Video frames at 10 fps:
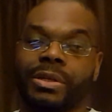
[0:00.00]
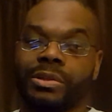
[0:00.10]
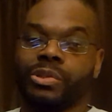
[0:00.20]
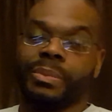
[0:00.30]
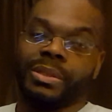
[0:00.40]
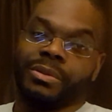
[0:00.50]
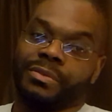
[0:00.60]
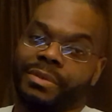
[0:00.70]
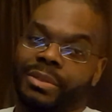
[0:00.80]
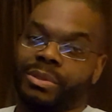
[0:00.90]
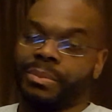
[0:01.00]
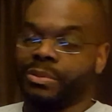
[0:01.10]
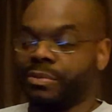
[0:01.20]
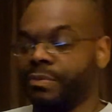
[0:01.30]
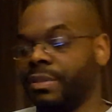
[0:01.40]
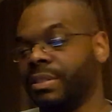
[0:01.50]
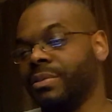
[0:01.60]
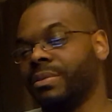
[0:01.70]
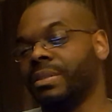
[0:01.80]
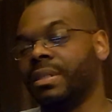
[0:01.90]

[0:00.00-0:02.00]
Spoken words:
You'll be notified when I upload new videos.